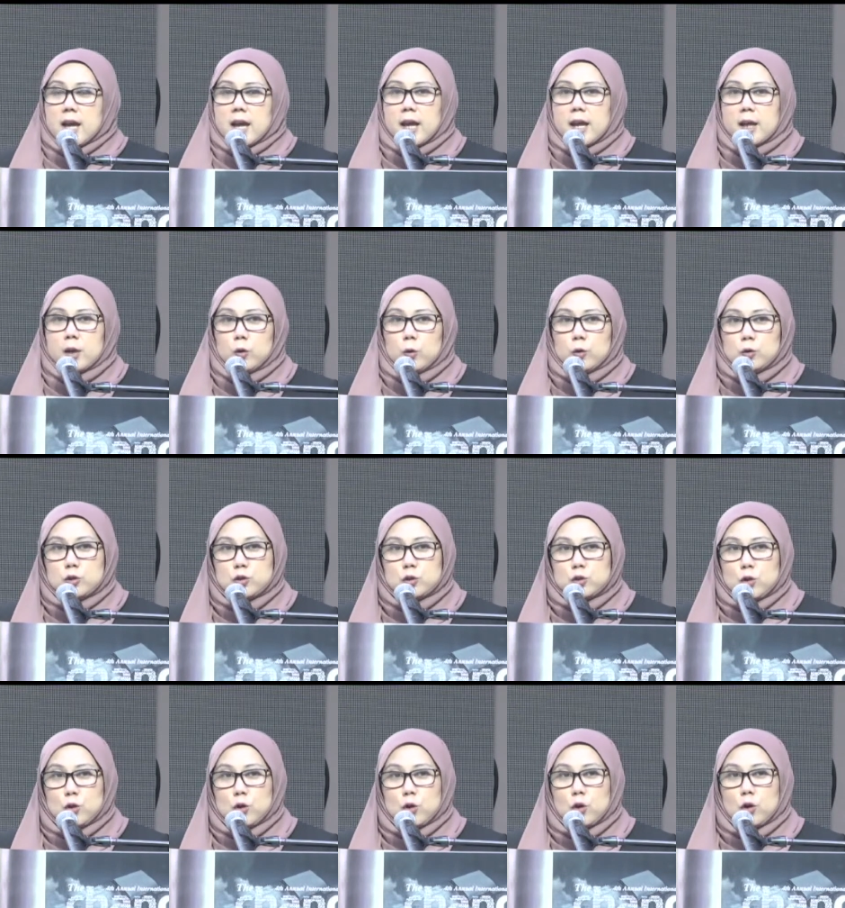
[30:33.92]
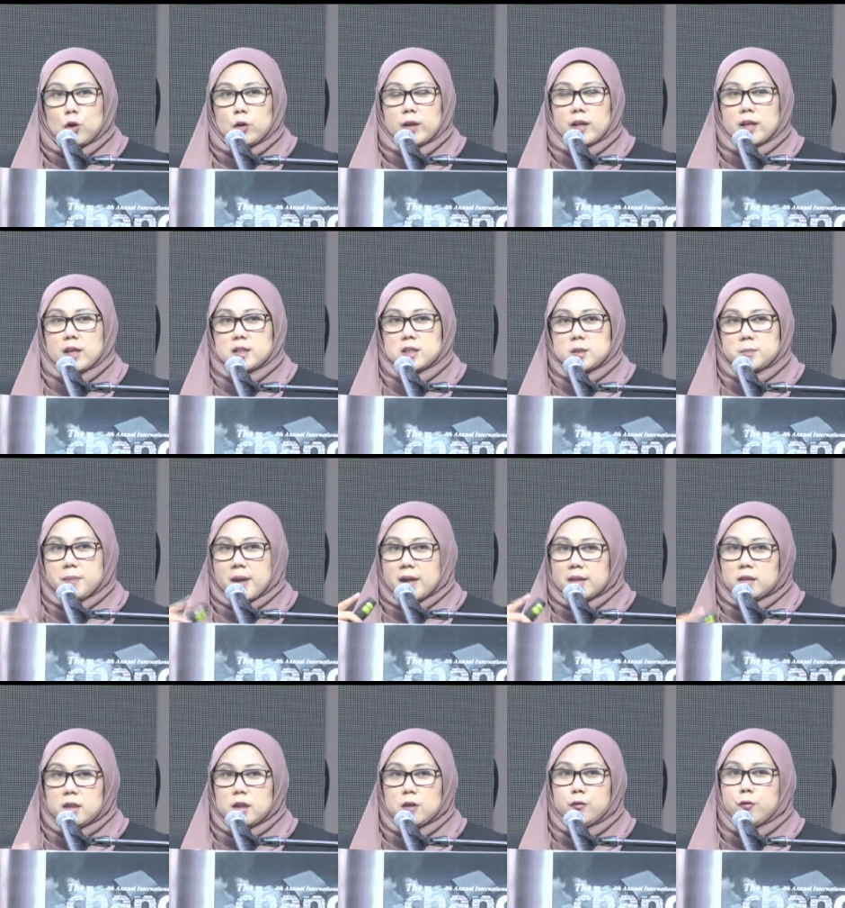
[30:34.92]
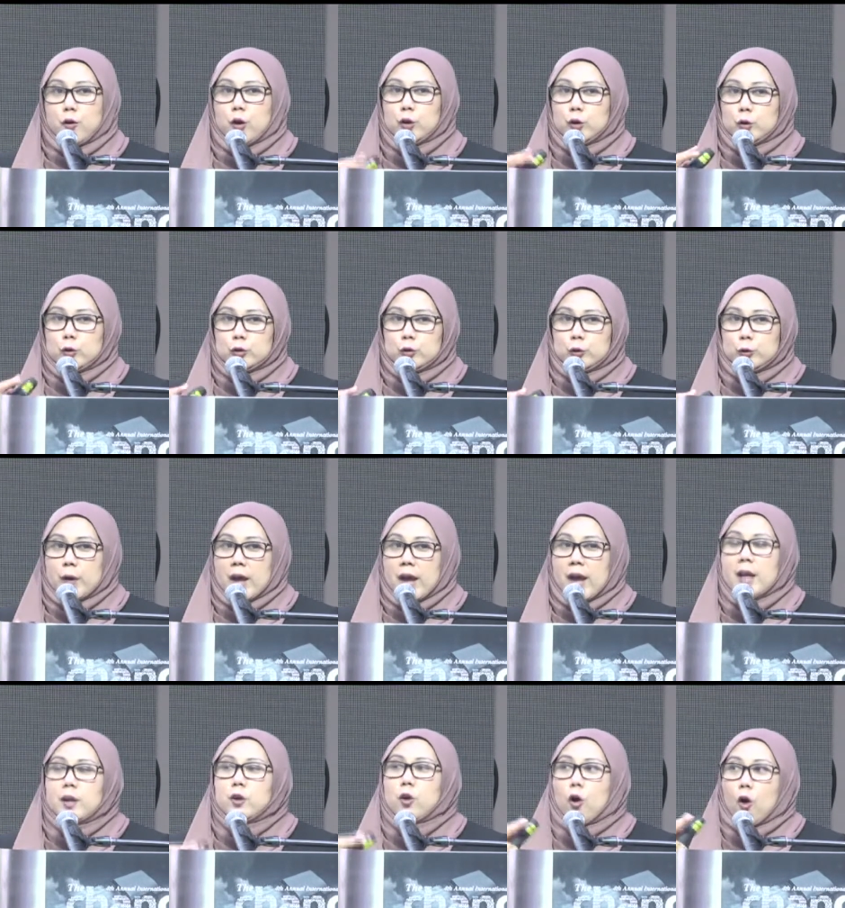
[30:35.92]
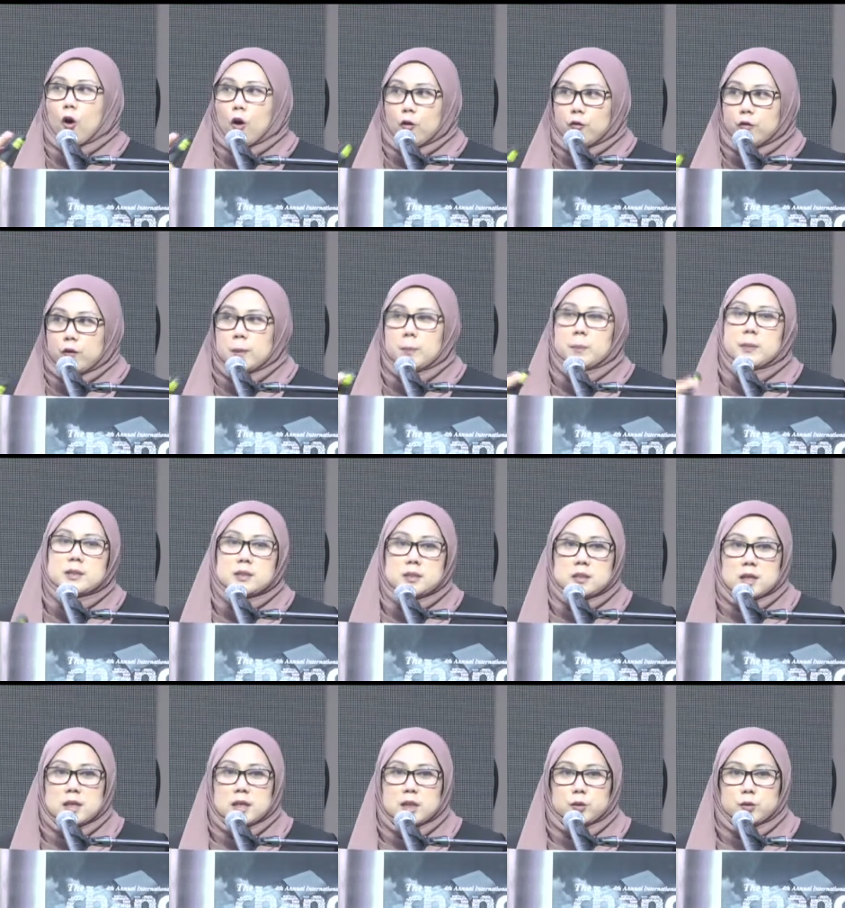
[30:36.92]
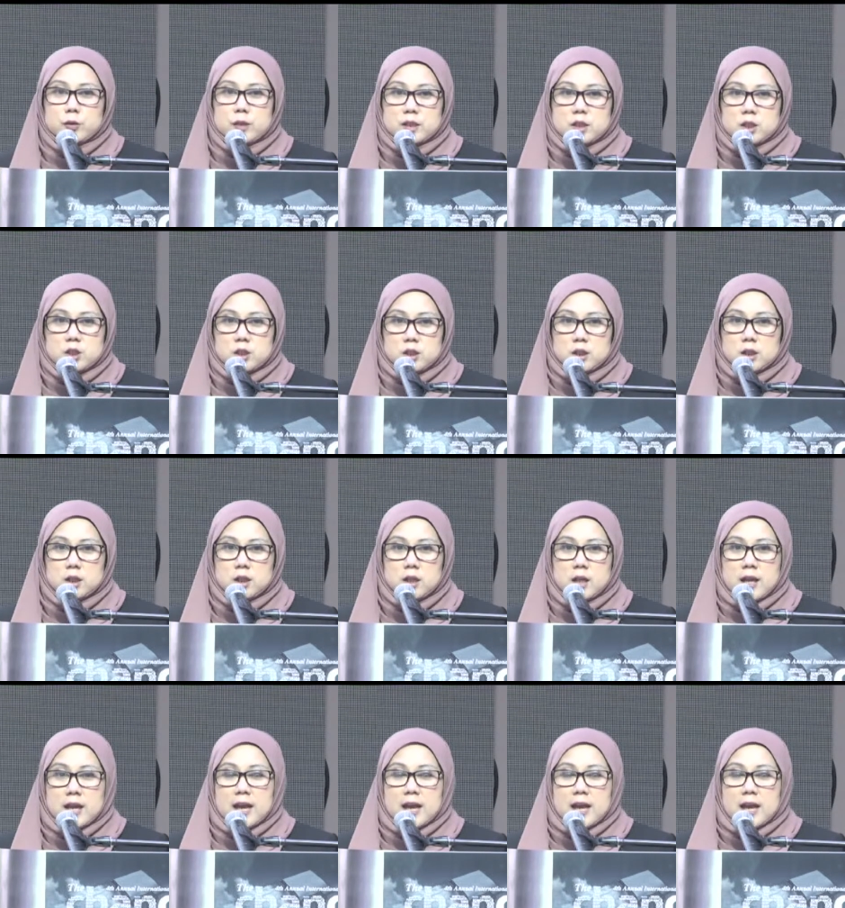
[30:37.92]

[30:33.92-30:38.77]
And also, it's better for you to hand over personally to the teacher.